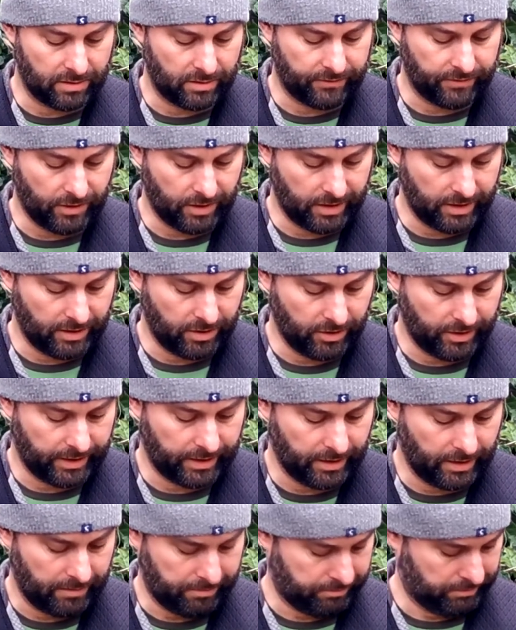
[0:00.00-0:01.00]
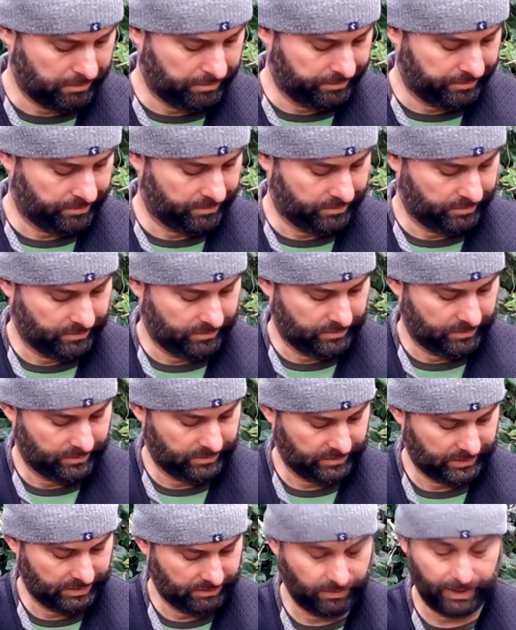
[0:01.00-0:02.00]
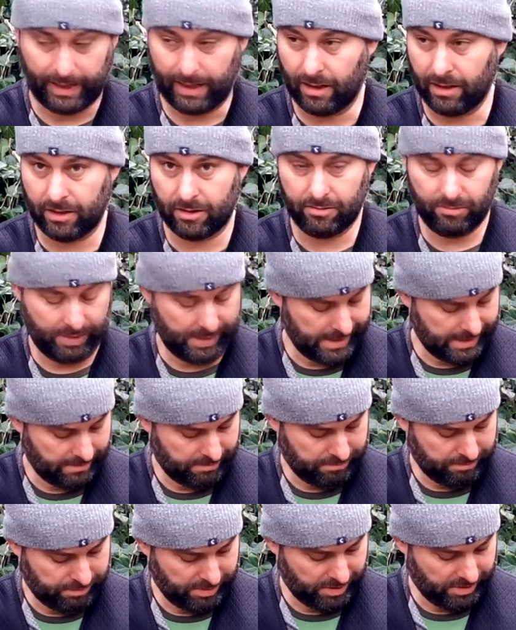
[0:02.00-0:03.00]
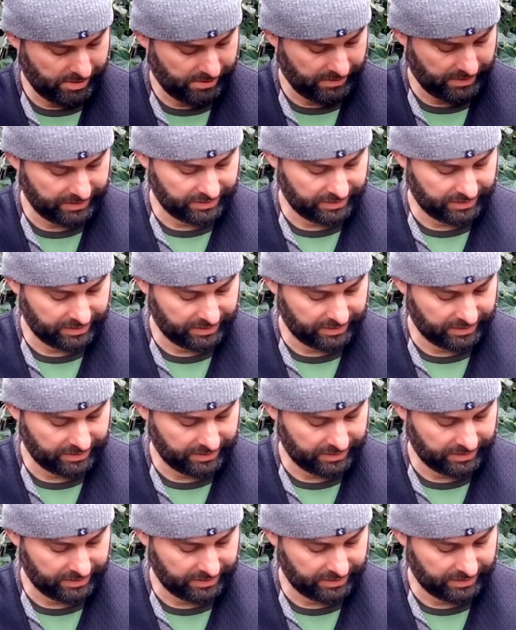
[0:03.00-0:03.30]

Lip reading: So if I hook it up, we glow red, blue,